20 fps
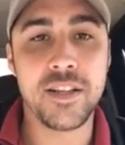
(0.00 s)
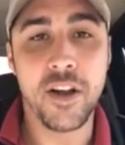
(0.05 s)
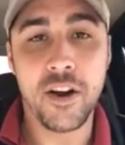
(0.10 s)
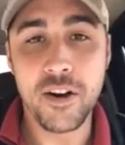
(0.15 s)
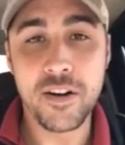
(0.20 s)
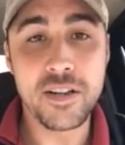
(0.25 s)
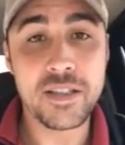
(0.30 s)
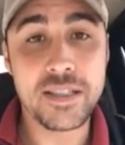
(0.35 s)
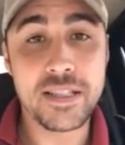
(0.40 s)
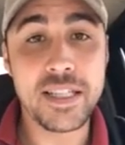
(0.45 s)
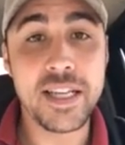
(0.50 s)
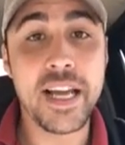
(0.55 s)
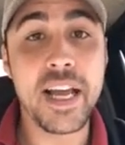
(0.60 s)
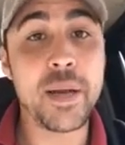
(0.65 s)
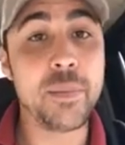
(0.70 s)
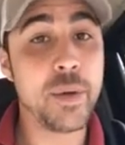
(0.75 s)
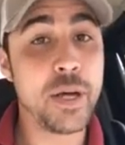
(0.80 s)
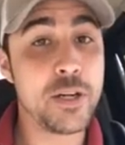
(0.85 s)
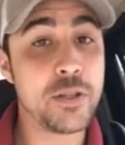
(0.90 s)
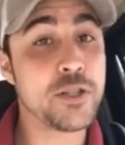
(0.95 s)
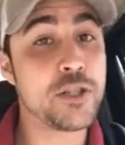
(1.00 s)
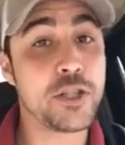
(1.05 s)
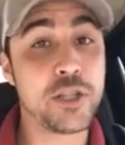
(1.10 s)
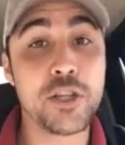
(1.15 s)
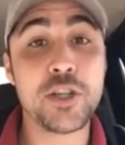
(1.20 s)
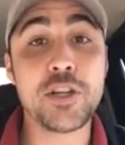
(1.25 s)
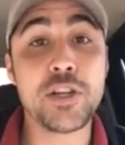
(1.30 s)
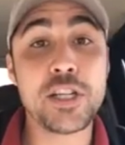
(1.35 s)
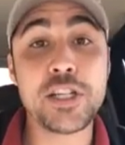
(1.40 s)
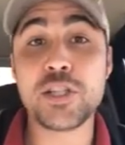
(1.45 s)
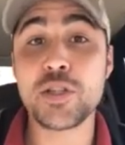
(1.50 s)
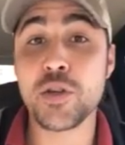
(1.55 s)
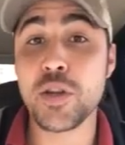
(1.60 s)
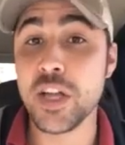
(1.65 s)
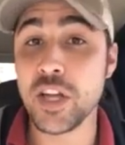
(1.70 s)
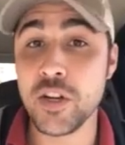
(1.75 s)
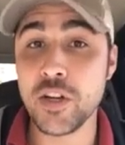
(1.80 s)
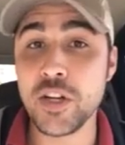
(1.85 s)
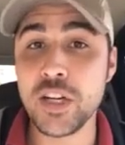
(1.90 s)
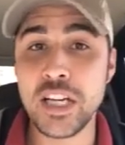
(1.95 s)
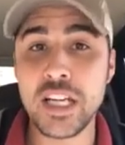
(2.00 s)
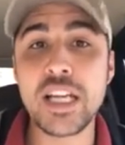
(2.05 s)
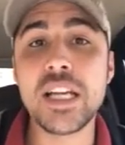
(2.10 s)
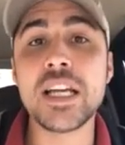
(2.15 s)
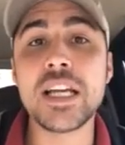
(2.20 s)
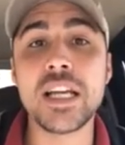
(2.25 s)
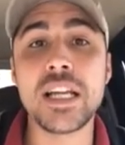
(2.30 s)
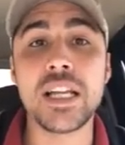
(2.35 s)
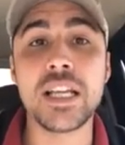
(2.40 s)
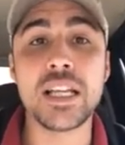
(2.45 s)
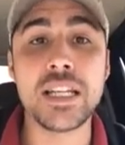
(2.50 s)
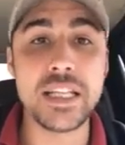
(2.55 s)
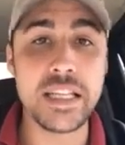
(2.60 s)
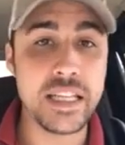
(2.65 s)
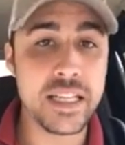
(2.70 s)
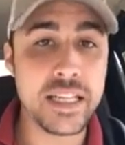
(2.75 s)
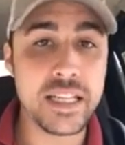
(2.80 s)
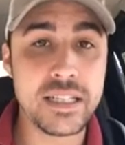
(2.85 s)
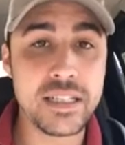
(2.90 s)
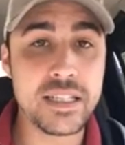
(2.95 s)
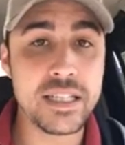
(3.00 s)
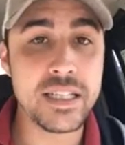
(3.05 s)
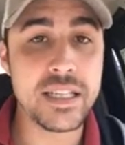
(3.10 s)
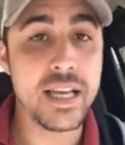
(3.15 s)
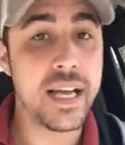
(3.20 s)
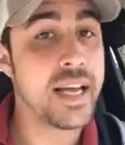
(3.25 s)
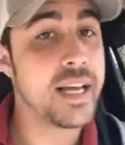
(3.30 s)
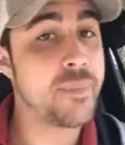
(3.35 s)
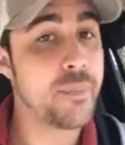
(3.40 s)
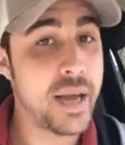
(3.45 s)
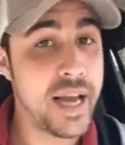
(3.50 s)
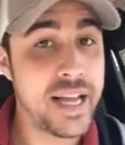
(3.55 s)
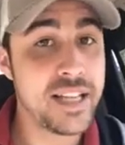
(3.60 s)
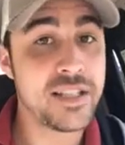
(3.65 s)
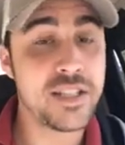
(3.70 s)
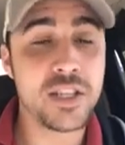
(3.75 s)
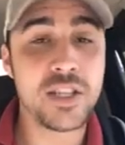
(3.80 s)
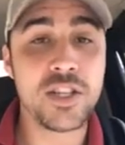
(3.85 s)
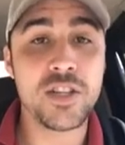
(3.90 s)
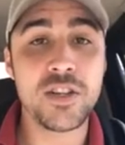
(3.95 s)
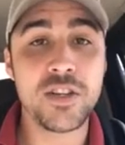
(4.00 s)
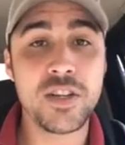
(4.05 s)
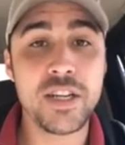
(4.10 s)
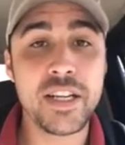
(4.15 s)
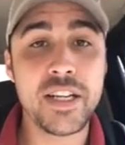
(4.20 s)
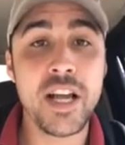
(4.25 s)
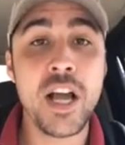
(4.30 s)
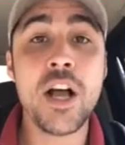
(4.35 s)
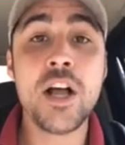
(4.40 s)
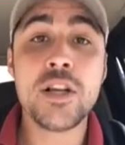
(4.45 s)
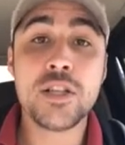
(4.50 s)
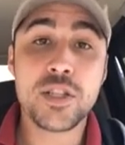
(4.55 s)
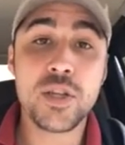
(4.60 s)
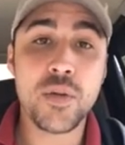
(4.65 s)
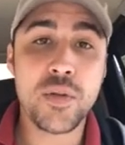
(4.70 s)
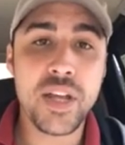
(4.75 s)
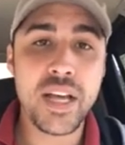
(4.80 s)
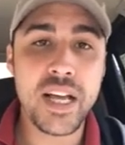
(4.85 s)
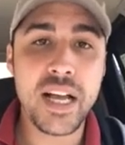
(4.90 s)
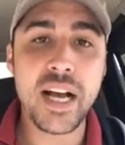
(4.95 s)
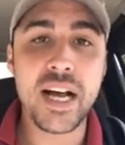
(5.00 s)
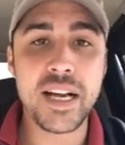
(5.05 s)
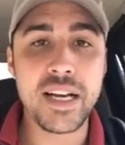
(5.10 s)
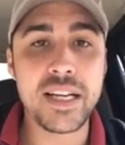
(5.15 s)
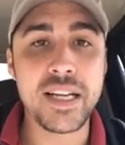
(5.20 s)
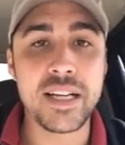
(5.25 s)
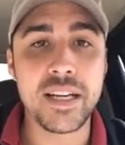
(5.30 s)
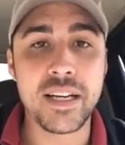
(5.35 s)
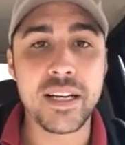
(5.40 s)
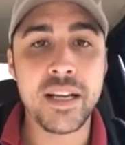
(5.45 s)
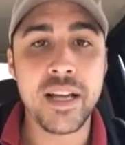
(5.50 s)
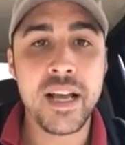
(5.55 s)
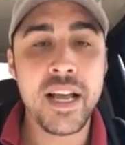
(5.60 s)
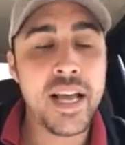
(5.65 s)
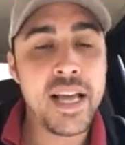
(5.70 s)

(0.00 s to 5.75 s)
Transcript: The RNC had better security, so they couldn't get in. The DNC had bad security, so they got in.